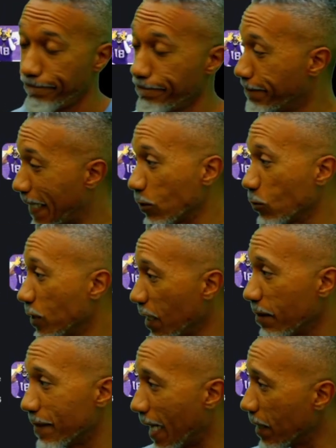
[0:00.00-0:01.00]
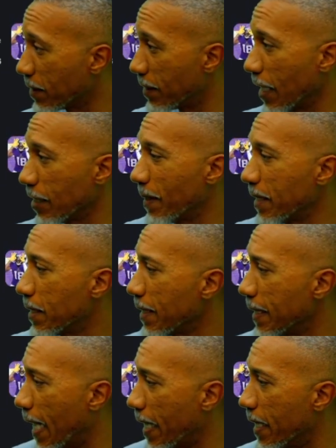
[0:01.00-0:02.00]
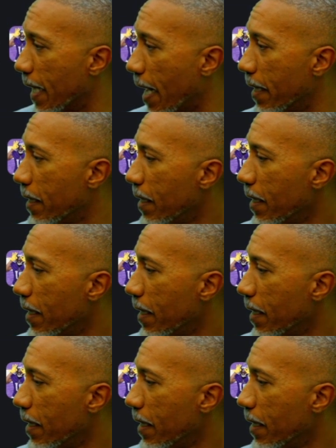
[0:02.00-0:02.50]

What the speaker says: That's what's up. And that was basically the end of that.